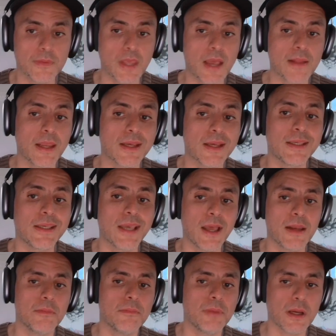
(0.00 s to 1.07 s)
That
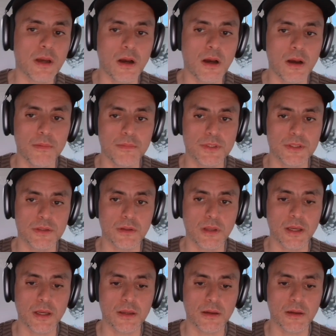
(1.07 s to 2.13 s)
again becomes
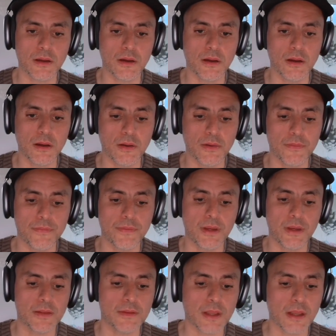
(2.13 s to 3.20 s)
like a
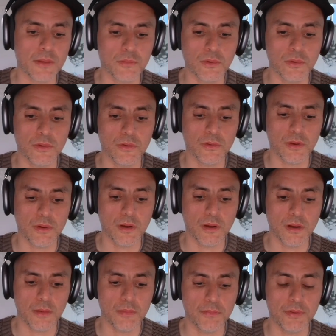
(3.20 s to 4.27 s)
thing that
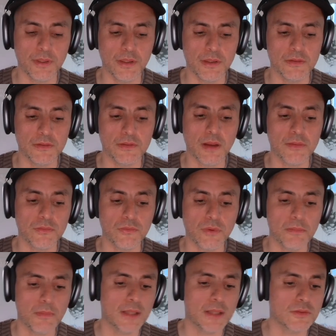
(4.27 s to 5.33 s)
will be
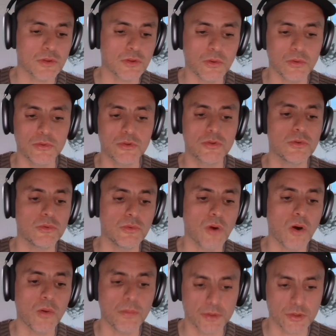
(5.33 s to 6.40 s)
detrimental to
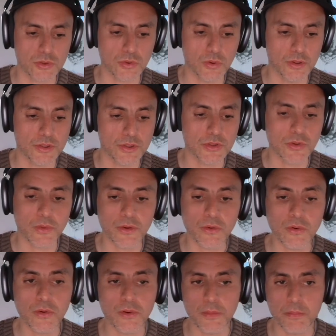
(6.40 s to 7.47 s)
open source. So there
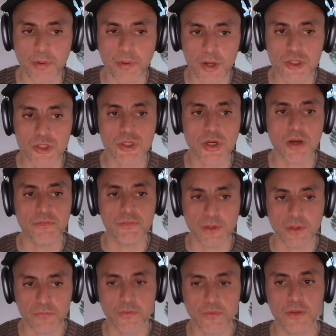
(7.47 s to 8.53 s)
are a bunch of
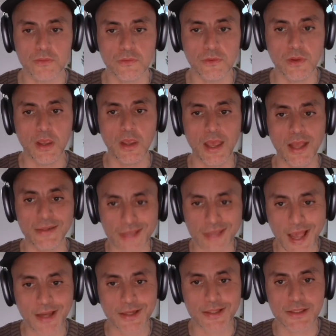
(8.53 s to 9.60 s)
different
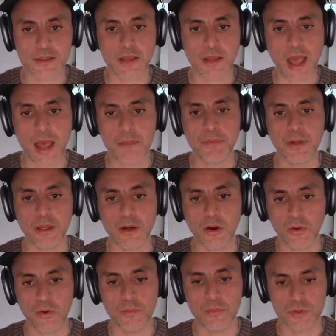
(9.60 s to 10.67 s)
attacks happening
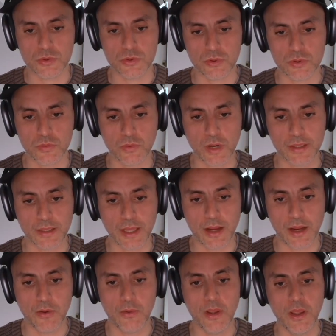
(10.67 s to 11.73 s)
on open source right
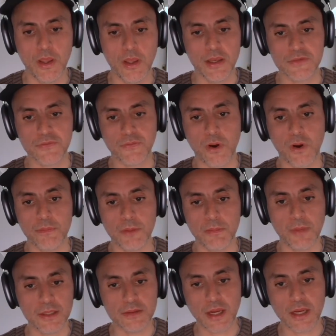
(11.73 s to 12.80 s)
now. It's from the
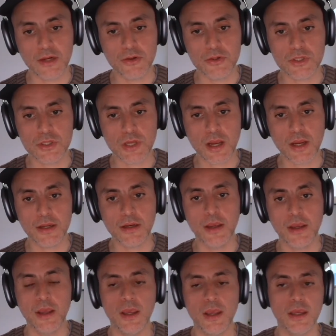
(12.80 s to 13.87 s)
maintainer side.
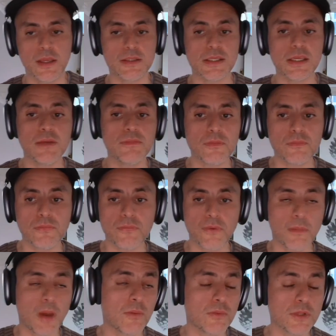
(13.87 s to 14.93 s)
It's even
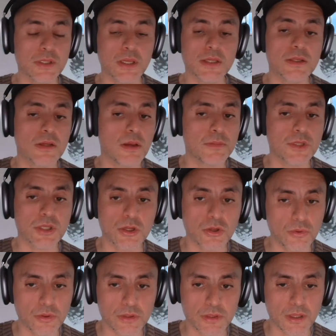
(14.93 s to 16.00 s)
from, I would say, some
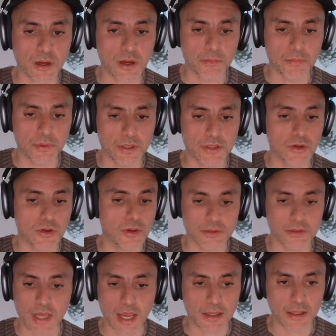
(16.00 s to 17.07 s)
security companies are
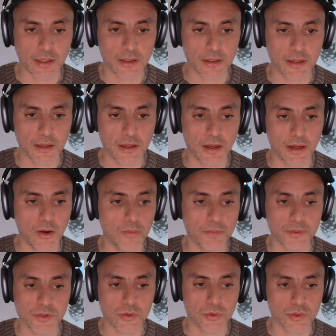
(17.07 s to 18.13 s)
attacking
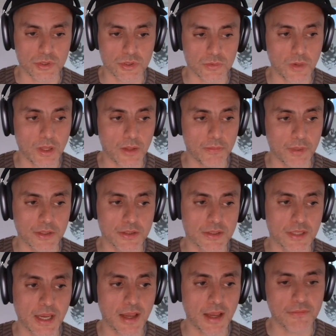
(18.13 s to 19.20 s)
open source as well, because
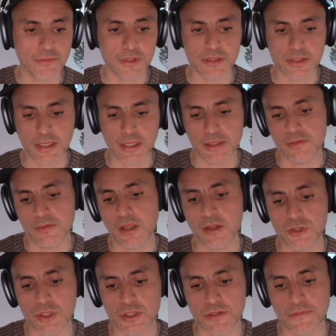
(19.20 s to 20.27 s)
they have these intelligence